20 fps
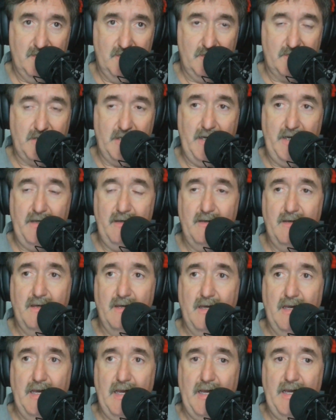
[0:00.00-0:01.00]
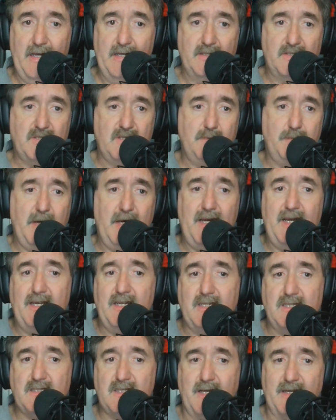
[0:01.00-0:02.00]
Okay. And she
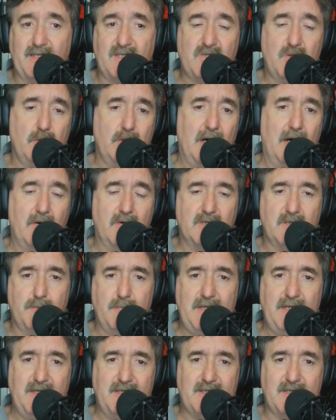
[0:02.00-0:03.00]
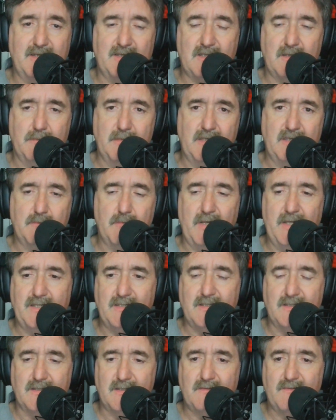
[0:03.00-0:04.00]
pays like $2 a piece at some of these
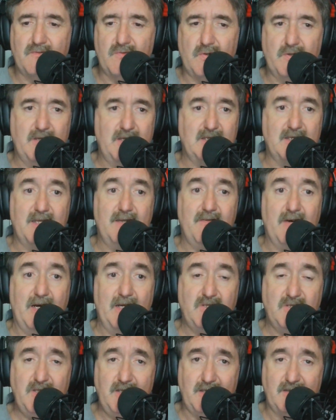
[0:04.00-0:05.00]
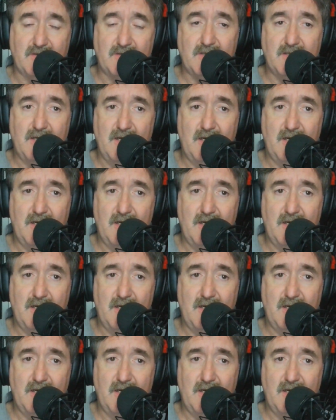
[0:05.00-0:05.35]
places for these Levi jeans.